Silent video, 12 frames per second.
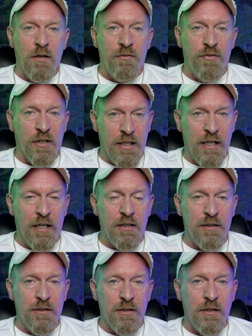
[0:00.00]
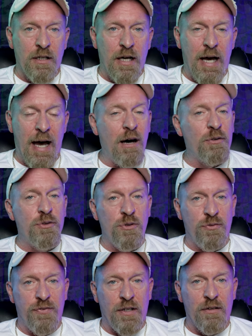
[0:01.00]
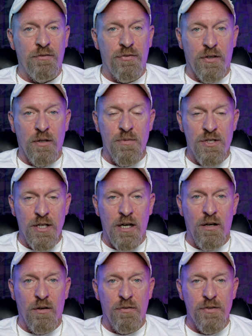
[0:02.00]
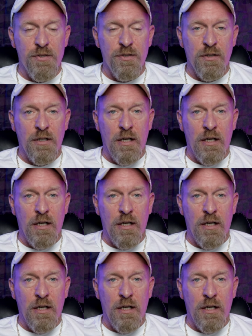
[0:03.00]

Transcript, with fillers: forget how to fend for themselves